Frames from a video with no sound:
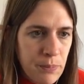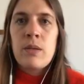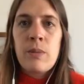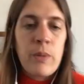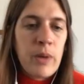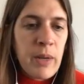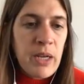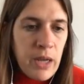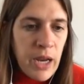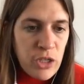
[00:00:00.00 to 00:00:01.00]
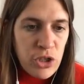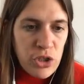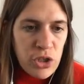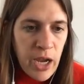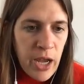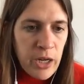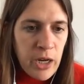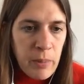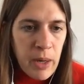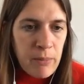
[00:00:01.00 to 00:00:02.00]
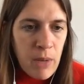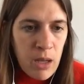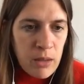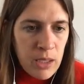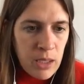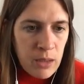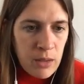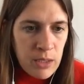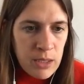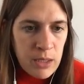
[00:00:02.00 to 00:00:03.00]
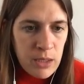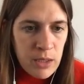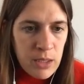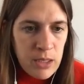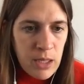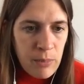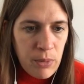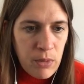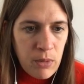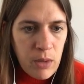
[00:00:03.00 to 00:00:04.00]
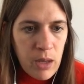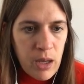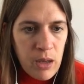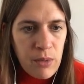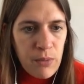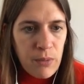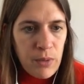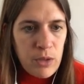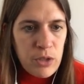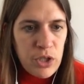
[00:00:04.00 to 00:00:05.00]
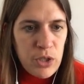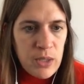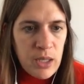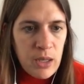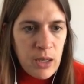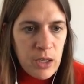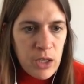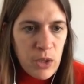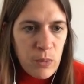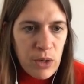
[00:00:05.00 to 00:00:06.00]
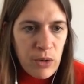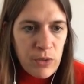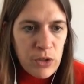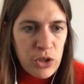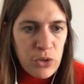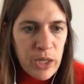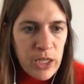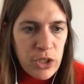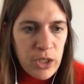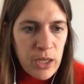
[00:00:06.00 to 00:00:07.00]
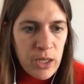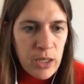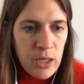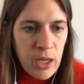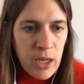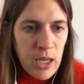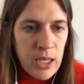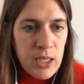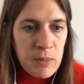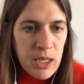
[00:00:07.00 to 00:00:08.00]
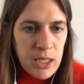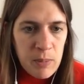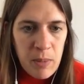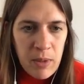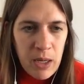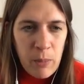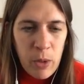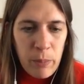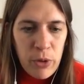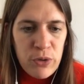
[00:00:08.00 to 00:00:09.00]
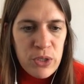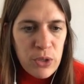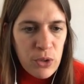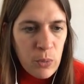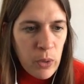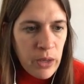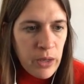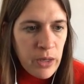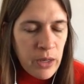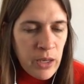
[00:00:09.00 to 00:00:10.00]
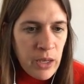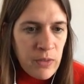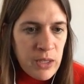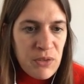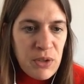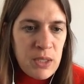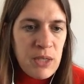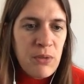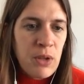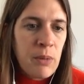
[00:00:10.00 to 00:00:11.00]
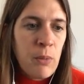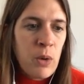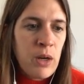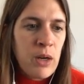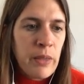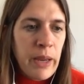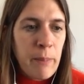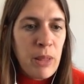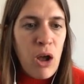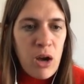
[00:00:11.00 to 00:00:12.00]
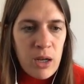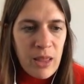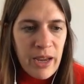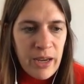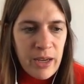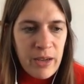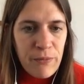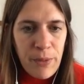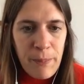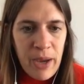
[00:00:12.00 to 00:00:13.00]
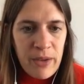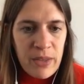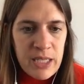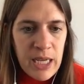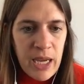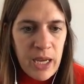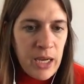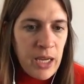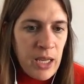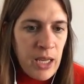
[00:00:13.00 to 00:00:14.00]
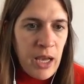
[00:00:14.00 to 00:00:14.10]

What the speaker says: Someone recommended Anxious Chatter by Mollie. This is a good example of just using a cute little illustration. It seems like it's maybe like a more personal one. This feels definitely more like blog-like from back in the day.